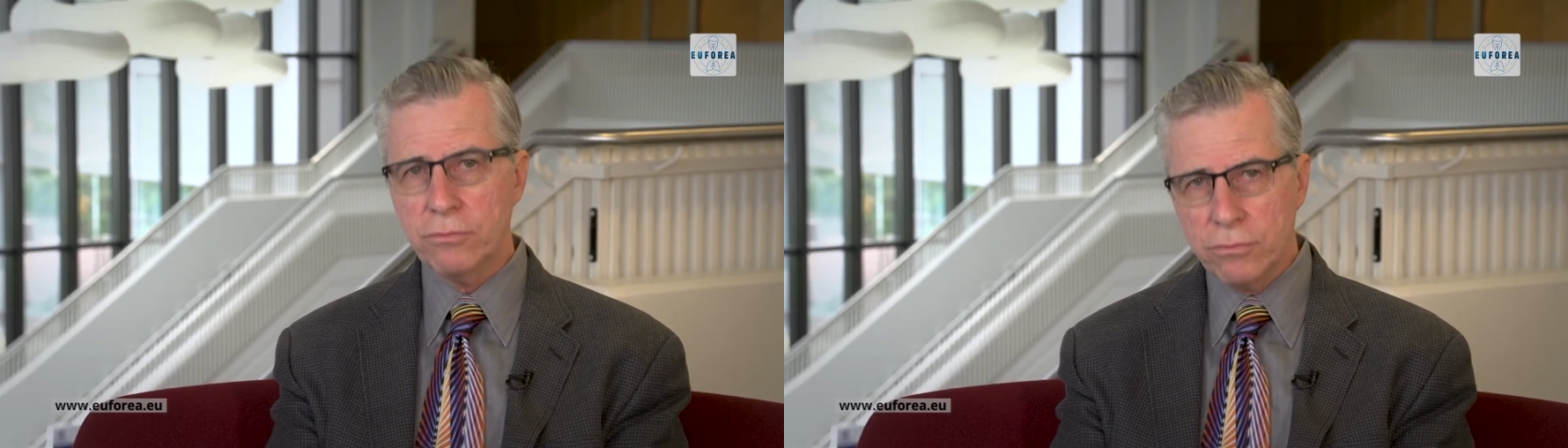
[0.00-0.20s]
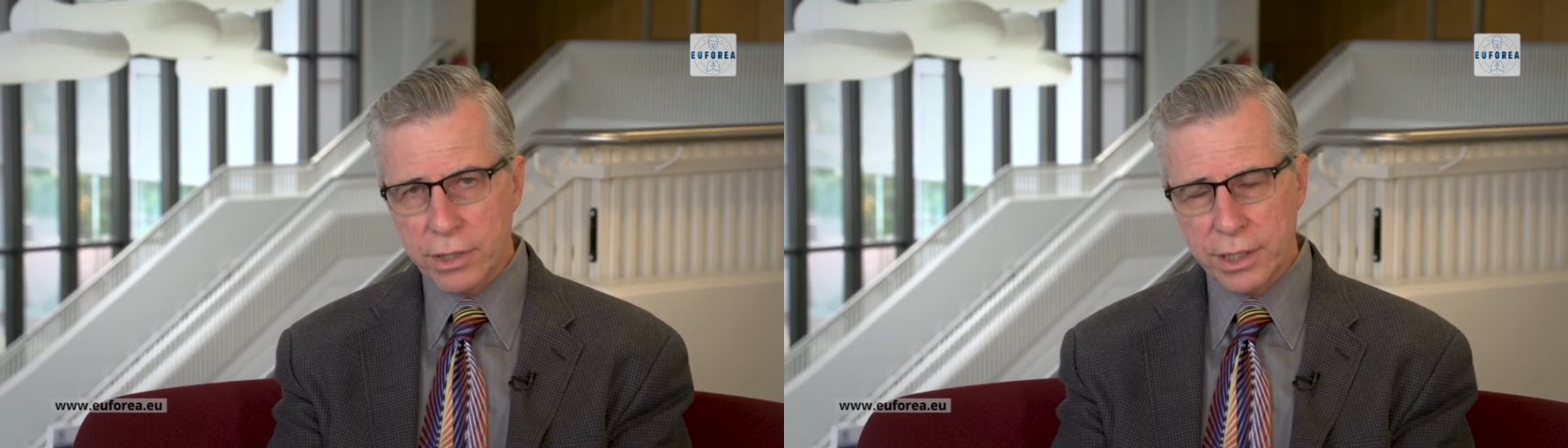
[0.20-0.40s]

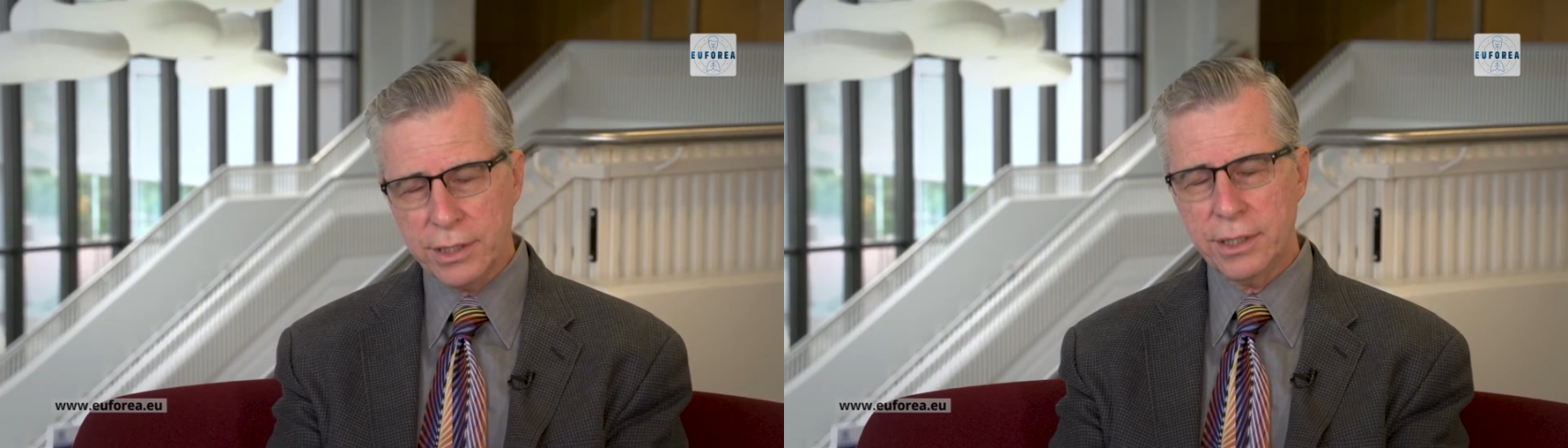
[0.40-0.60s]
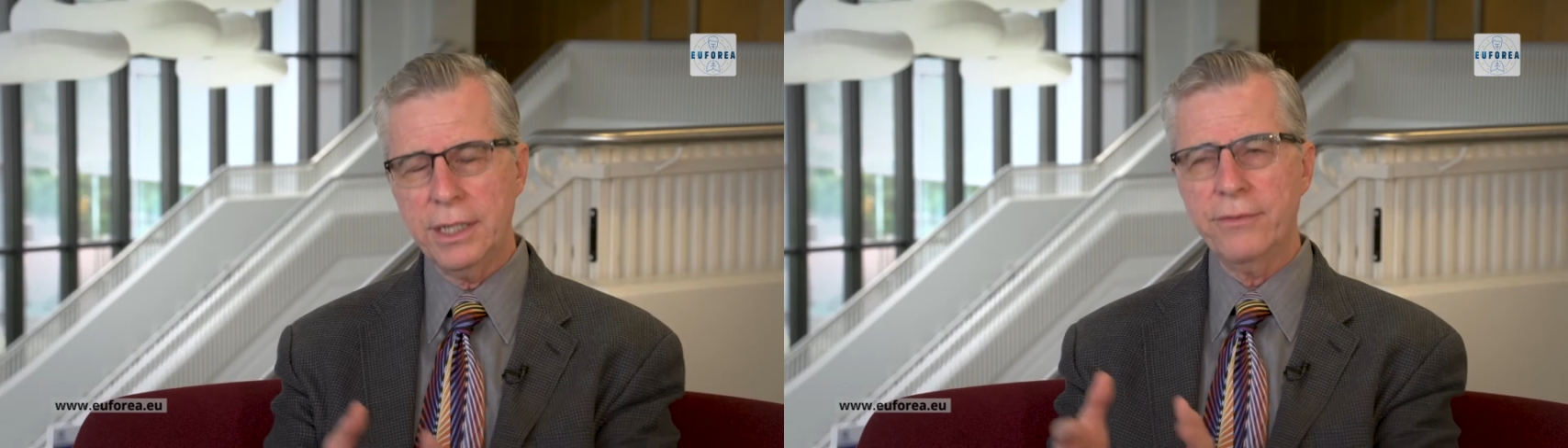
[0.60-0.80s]
we
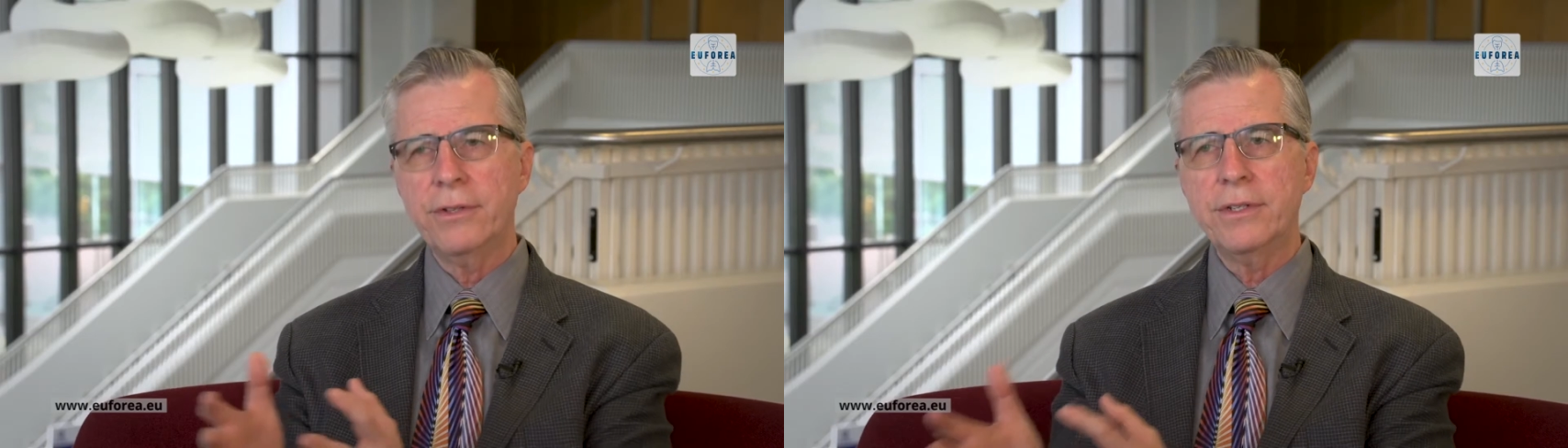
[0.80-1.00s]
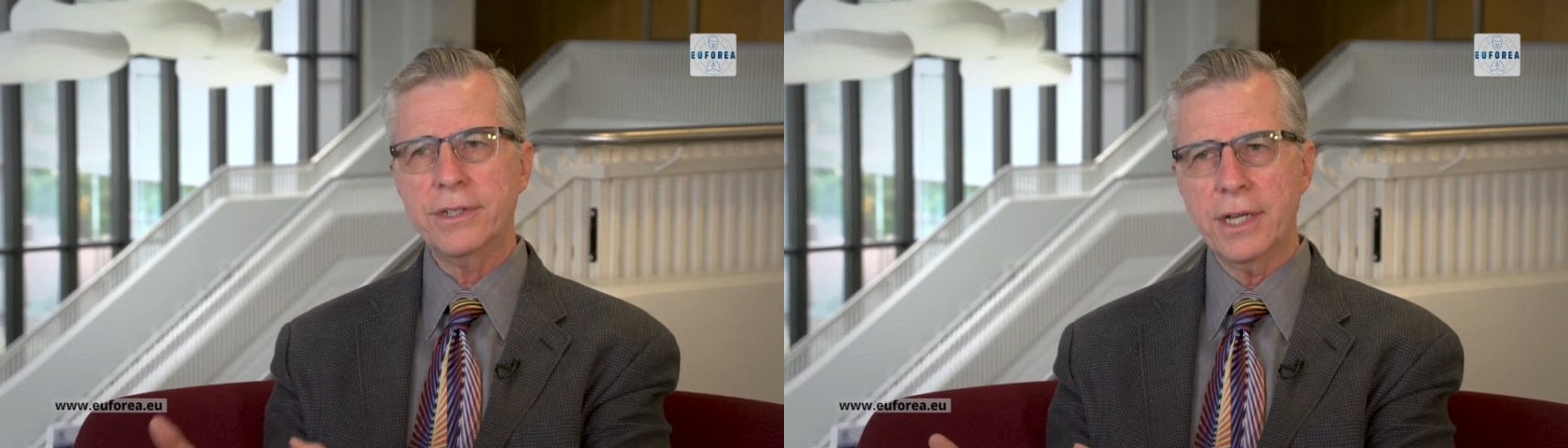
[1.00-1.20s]
could
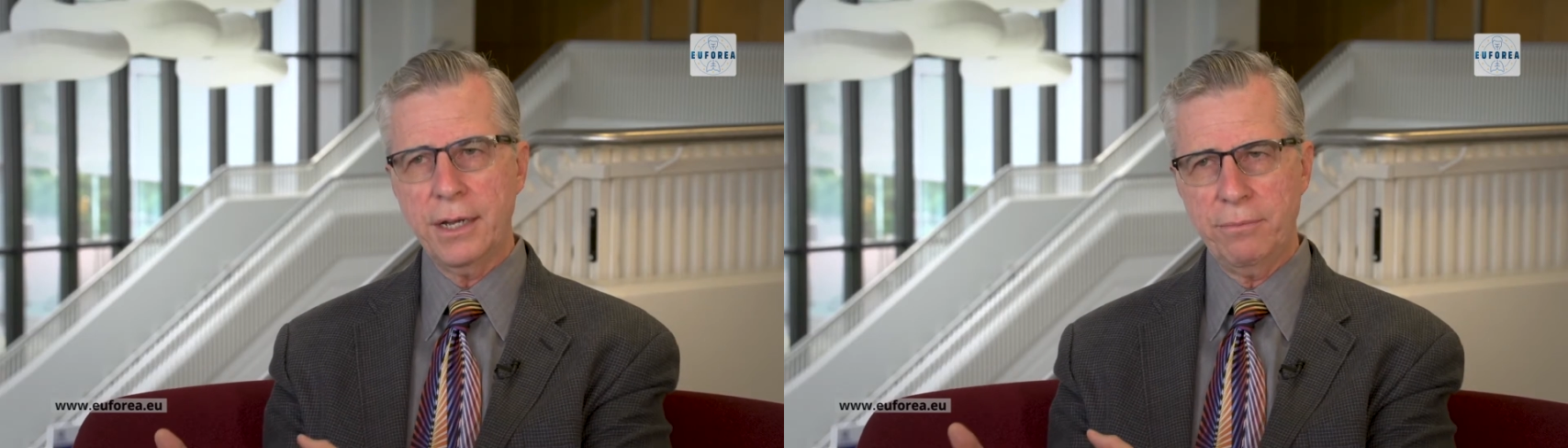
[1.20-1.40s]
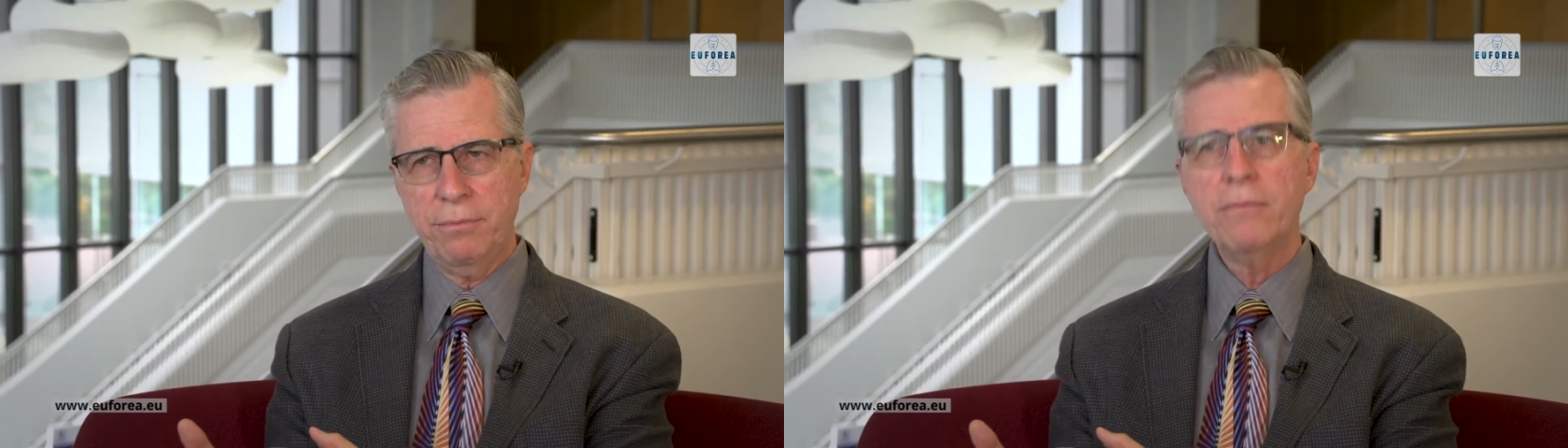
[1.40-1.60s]
even
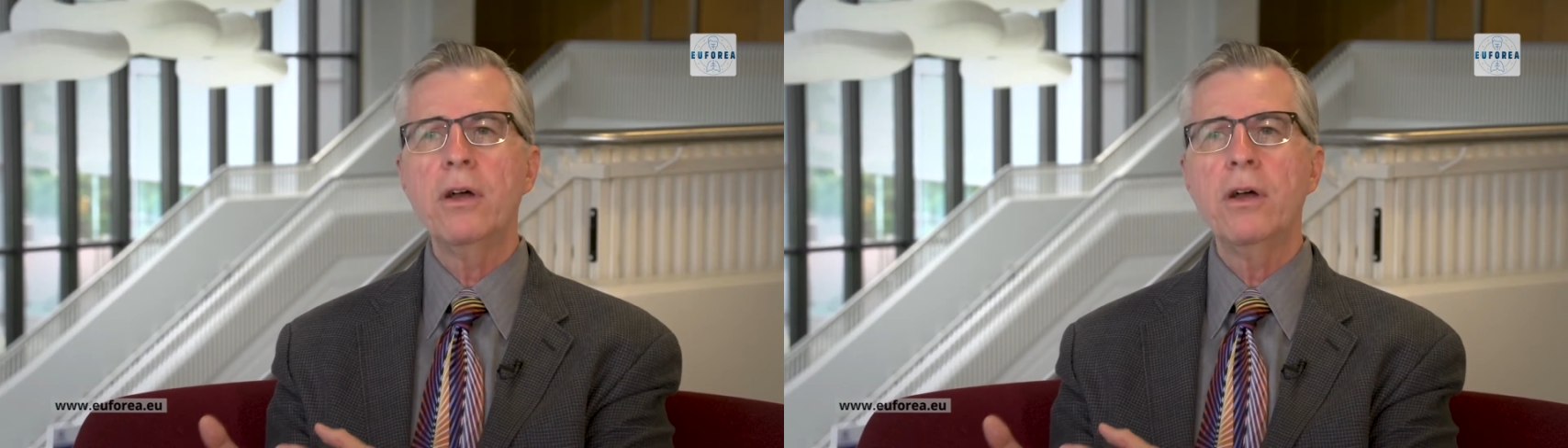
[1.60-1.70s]
design